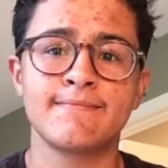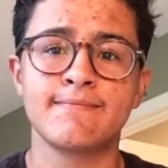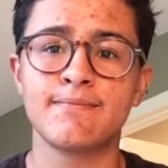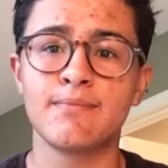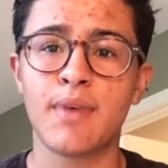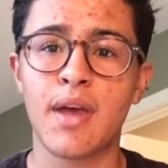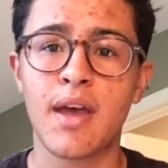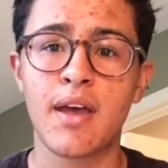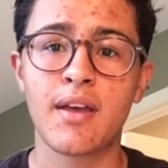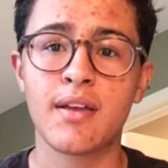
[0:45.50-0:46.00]

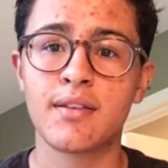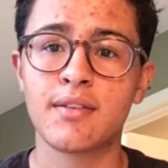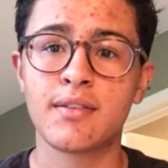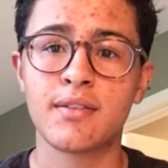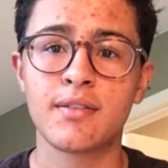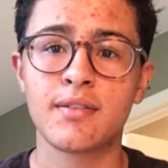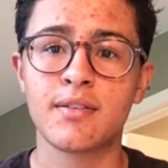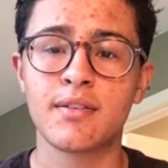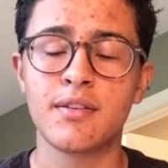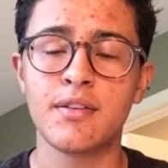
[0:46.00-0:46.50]

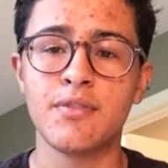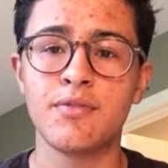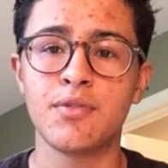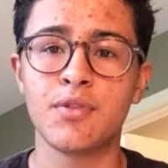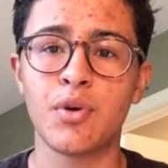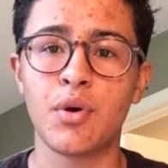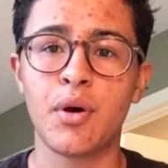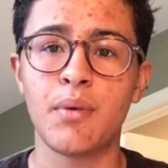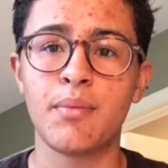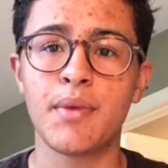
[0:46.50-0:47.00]
mass, even
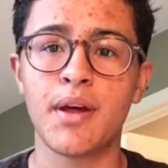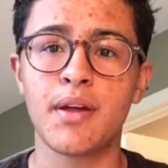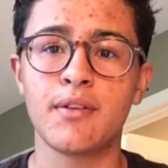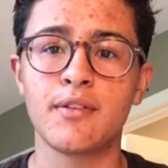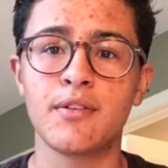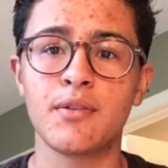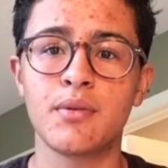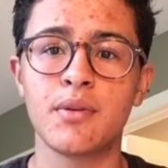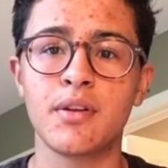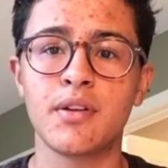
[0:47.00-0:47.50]
though I'm
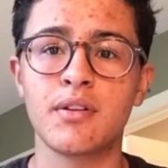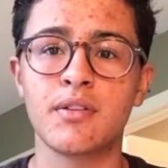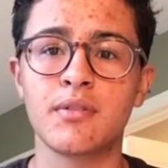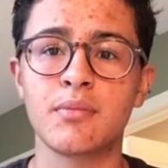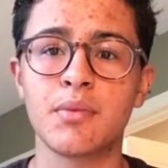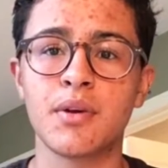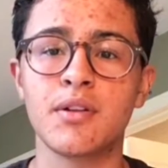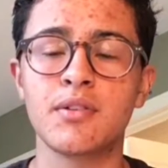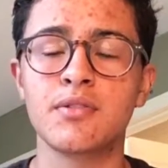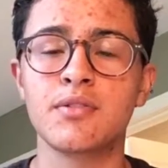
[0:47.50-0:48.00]
not doing it as
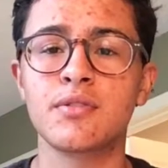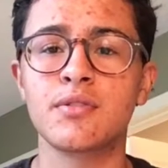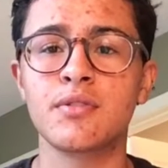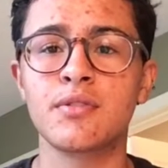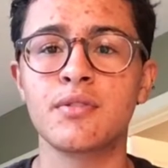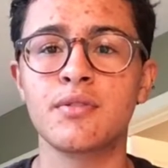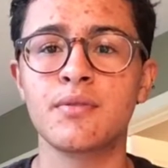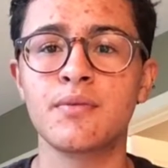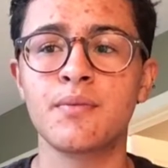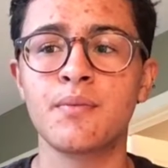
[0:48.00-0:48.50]
much.
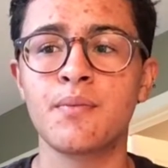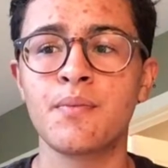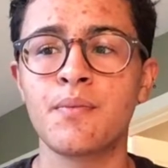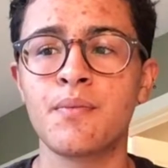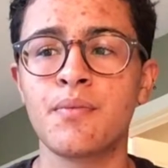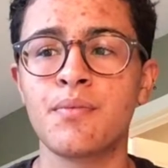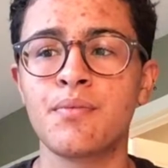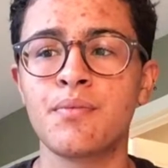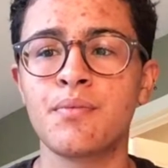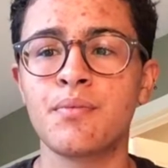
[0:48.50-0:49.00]

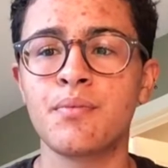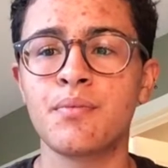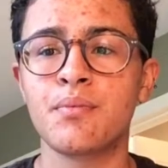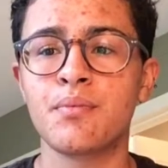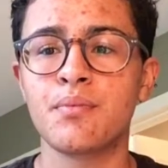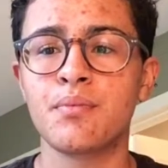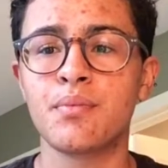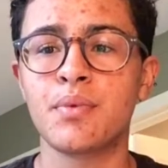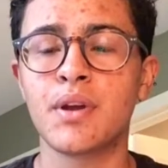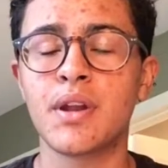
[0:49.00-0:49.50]

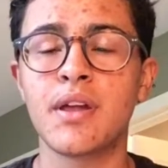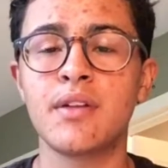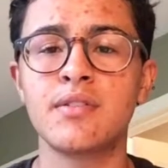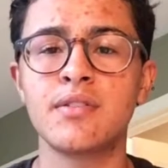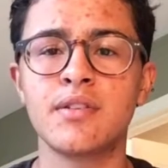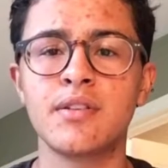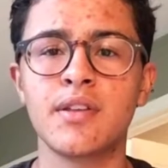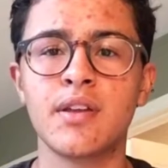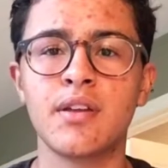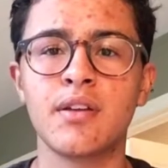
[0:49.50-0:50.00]
But I
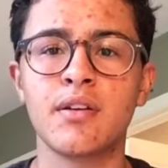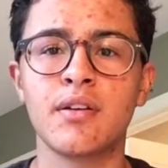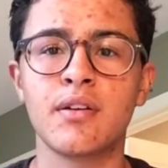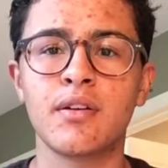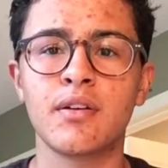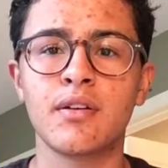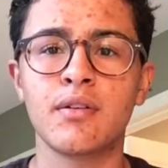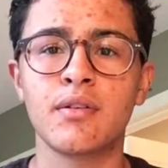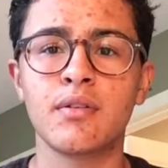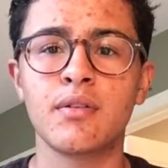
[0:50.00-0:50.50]
did get
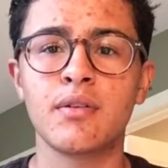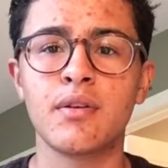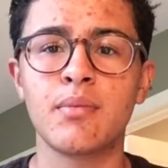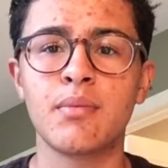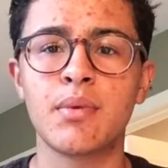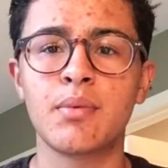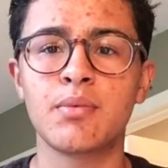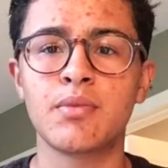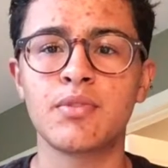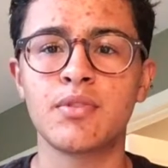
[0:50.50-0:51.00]
a
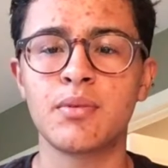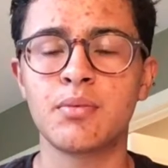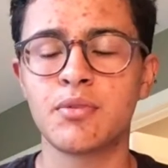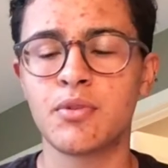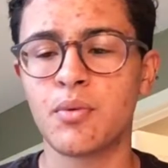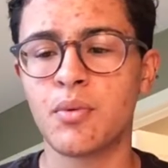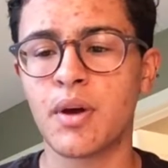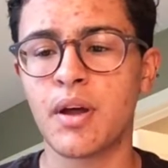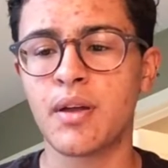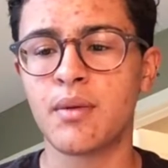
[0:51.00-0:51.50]
membership
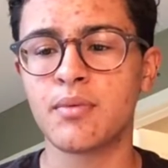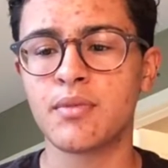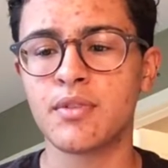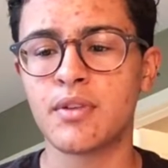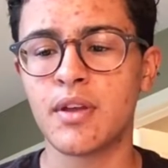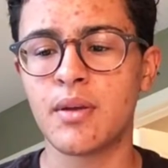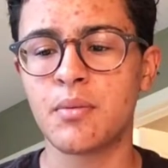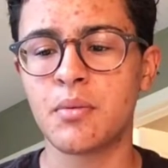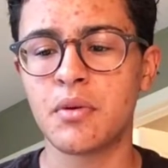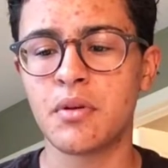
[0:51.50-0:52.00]
to
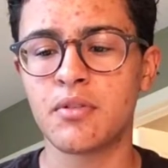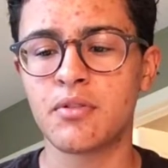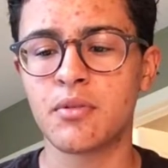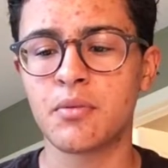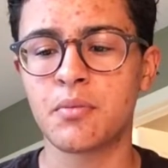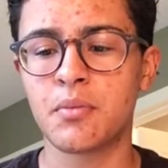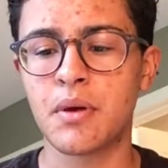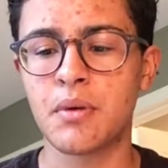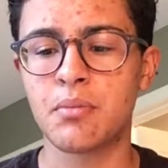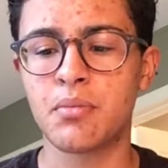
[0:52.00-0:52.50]
YMCA because
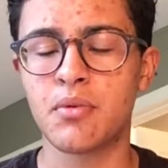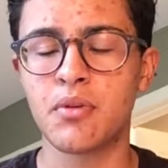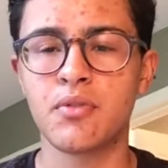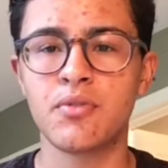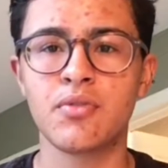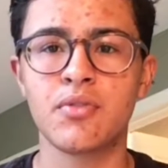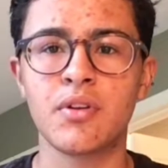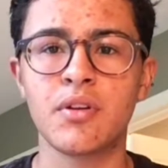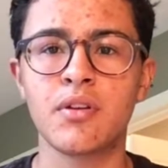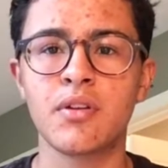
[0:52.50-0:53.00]
of my
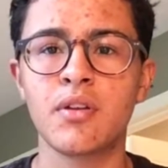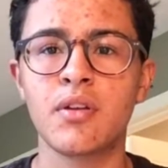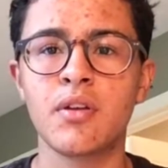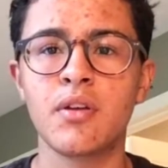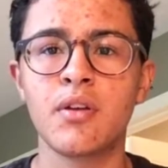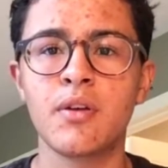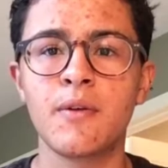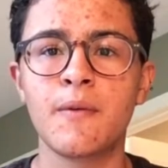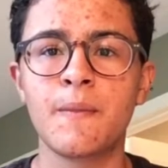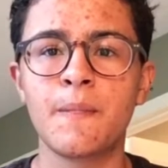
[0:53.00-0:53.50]
boyfriend,
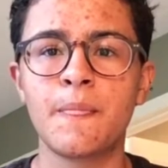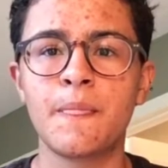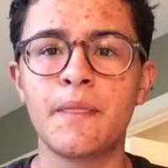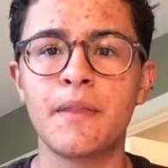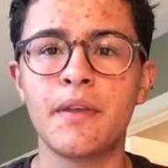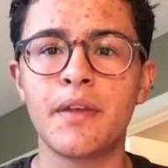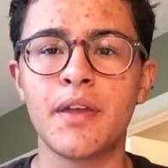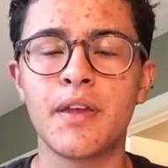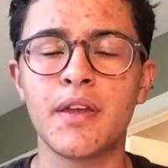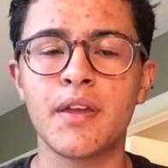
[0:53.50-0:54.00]

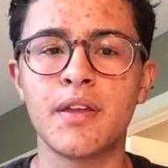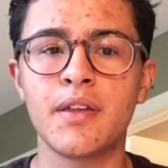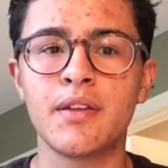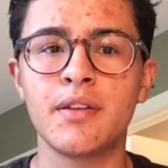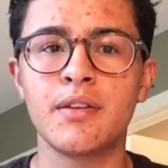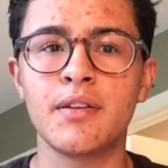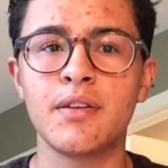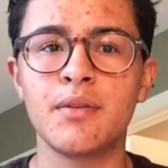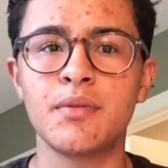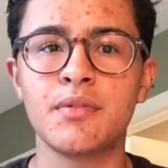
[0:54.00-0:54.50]

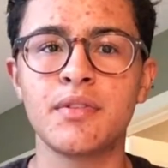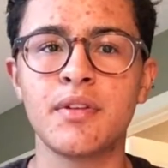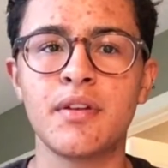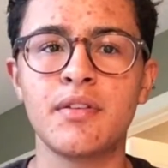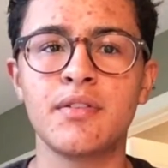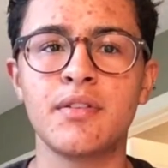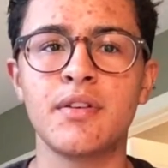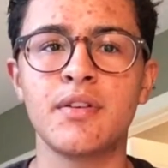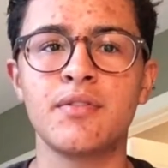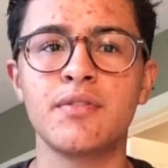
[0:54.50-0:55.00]
and he was
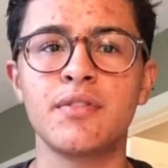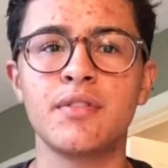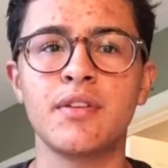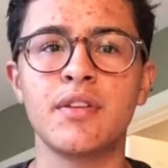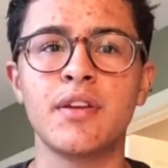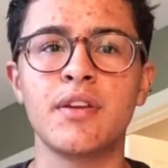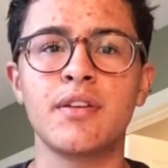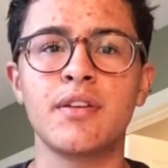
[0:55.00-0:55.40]
nice enough to